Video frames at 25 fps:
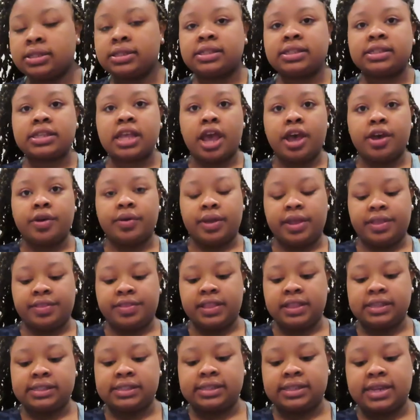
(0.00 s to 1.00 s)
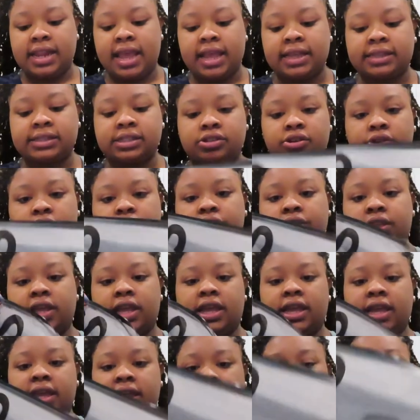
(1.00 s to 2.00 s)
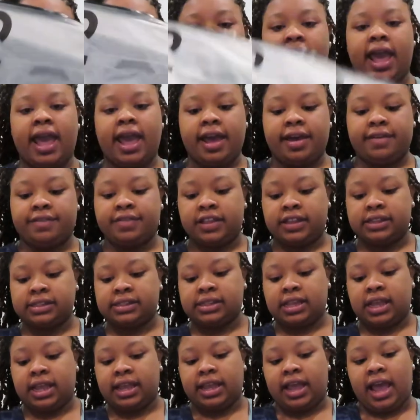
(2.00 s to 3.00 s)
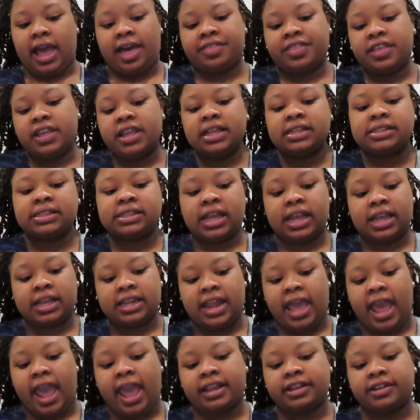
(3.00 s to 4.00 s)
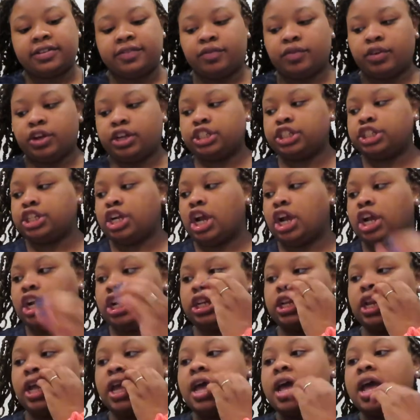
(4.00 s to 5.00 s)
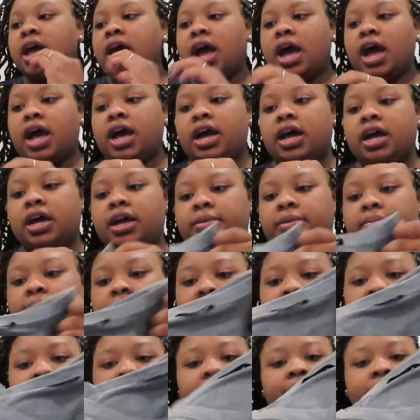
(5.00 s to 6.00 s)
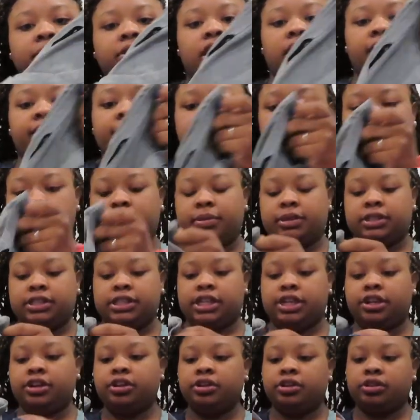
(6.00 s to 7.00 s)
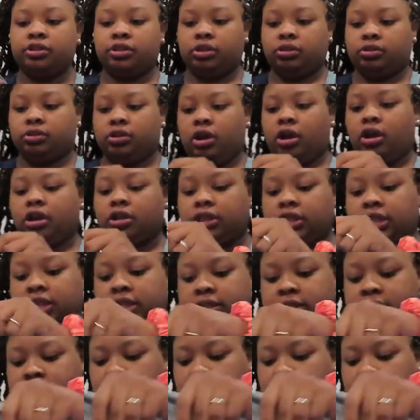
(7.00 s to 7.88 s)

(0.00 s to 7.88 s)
So in this next little thing, I have this like, I think it's like an activewear shirt. Um, I'm loving the material on all these